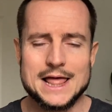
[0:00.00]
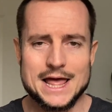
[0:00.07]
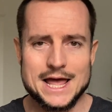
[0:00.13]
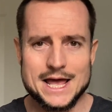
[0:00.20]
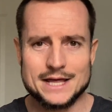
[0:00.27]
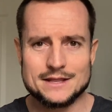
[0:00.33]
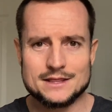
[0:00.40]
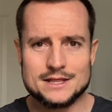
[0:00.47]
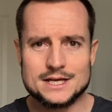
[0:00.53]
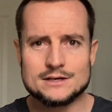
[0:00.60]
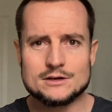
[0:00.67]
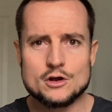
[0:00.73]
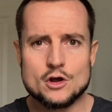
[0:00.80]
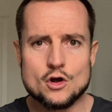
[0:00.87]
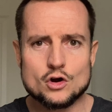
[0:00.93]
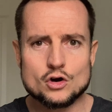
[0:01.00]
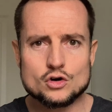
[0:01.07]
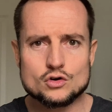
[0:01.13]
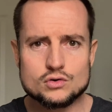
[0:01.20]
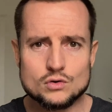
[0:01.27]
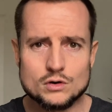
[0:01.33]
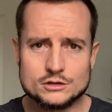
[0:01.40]
and then
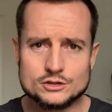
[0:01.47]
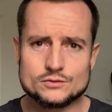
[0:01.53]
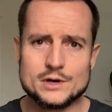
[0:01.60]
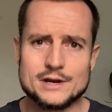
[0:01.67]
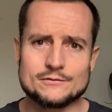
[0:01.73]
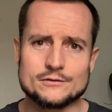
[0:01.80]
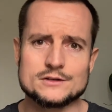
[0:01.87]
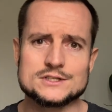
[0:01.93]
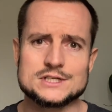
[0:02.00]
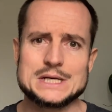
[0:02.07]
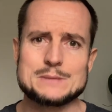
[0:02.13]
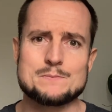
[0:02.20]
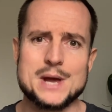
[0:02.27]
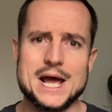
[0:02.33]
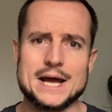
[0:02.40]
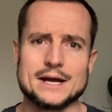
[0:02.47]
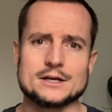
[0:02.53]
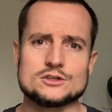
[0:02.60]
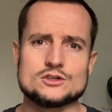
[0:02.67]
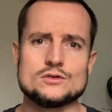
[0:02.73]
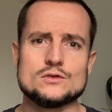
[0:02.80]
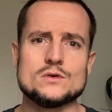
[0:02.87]
cross-reference it back
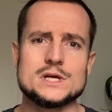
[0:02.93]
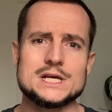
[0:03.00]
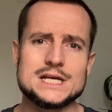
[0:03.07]
to